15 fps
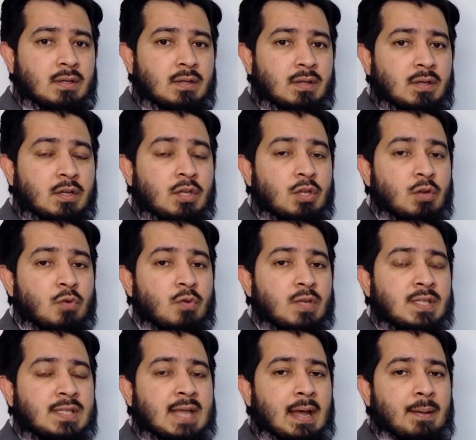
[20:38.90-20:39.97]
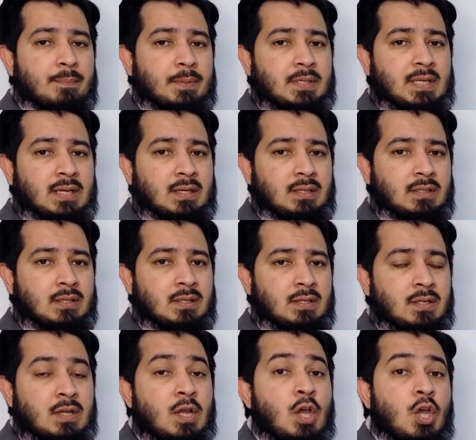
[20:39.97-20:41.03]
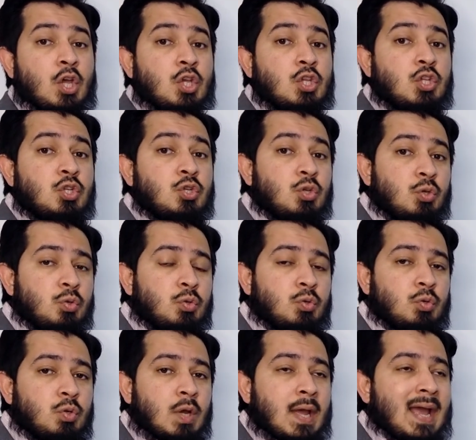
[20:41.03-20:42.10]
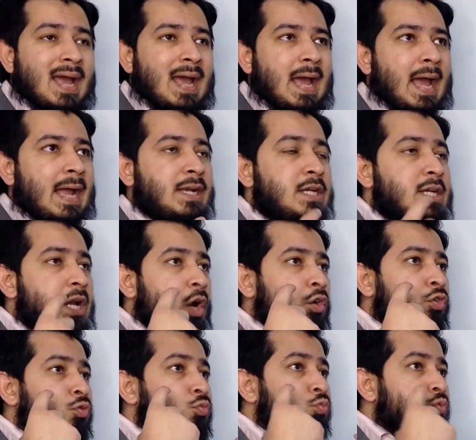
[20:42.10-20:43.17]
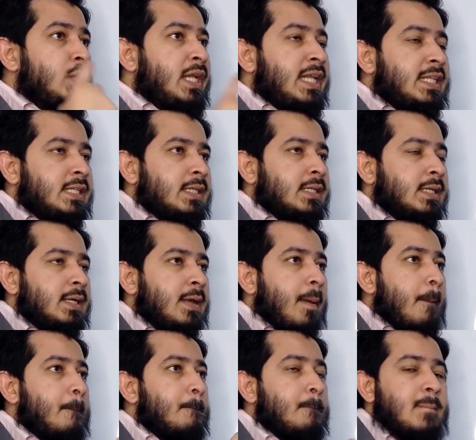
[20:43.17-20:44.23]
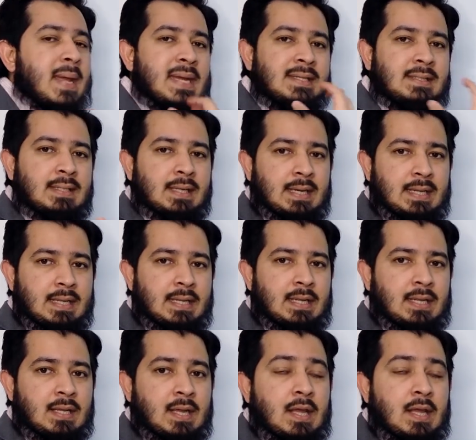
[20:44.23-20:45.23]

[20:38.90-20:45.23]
Your risk appetite. You had not reached mentally